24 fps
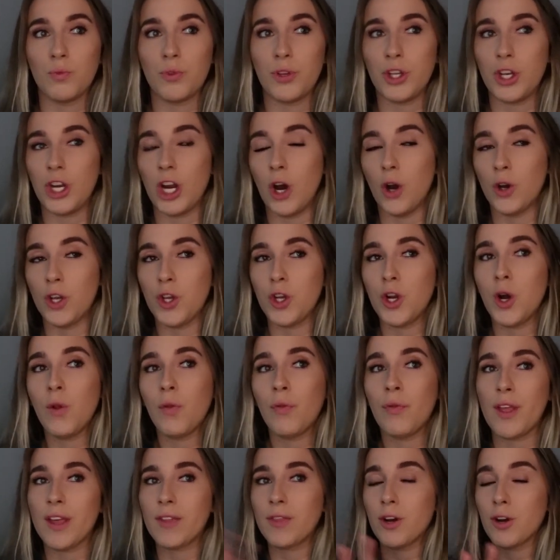you know, you
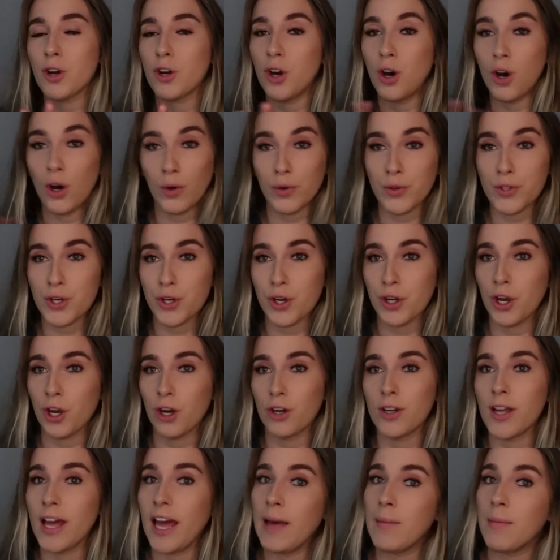don't think they're going to alter your
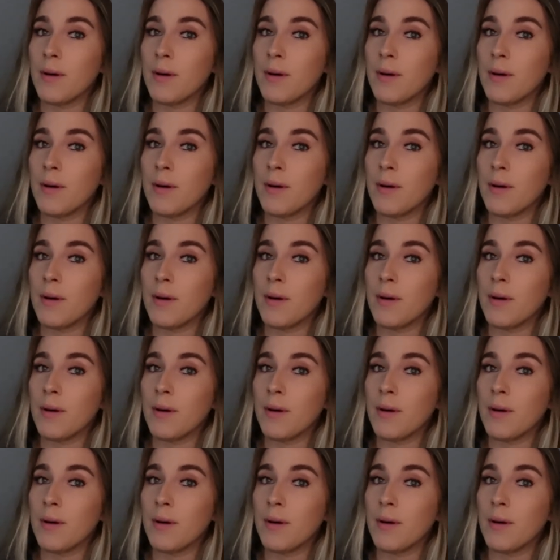day,